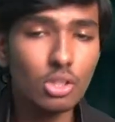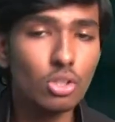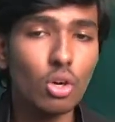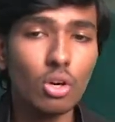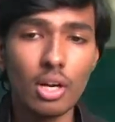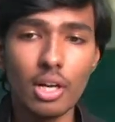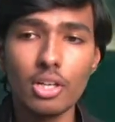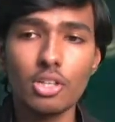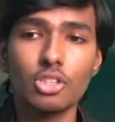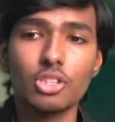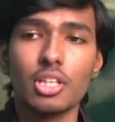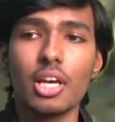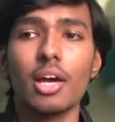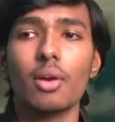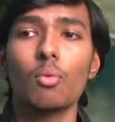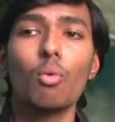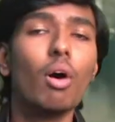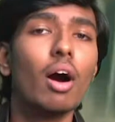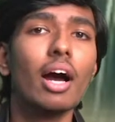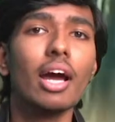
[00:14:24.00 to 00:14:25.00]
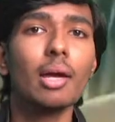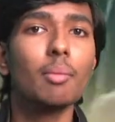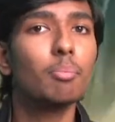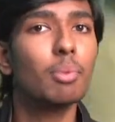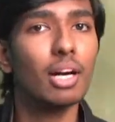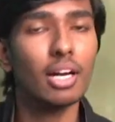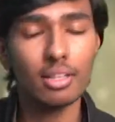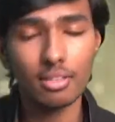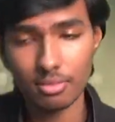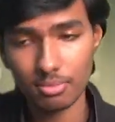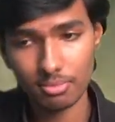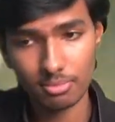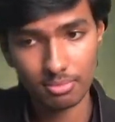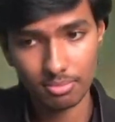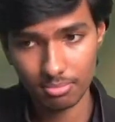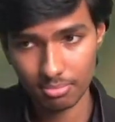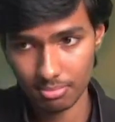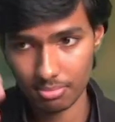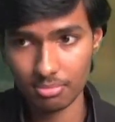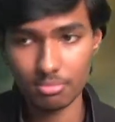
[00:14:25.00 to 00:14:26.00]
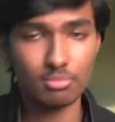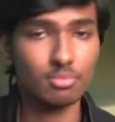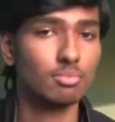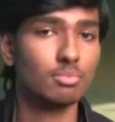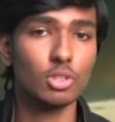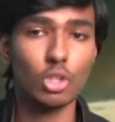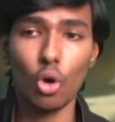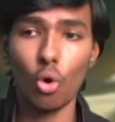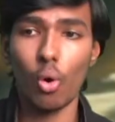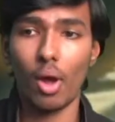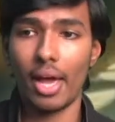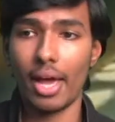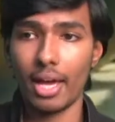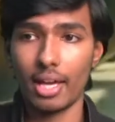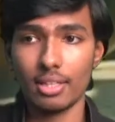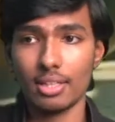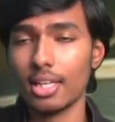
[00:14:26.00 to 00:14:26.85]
don't understand why, but go ahead.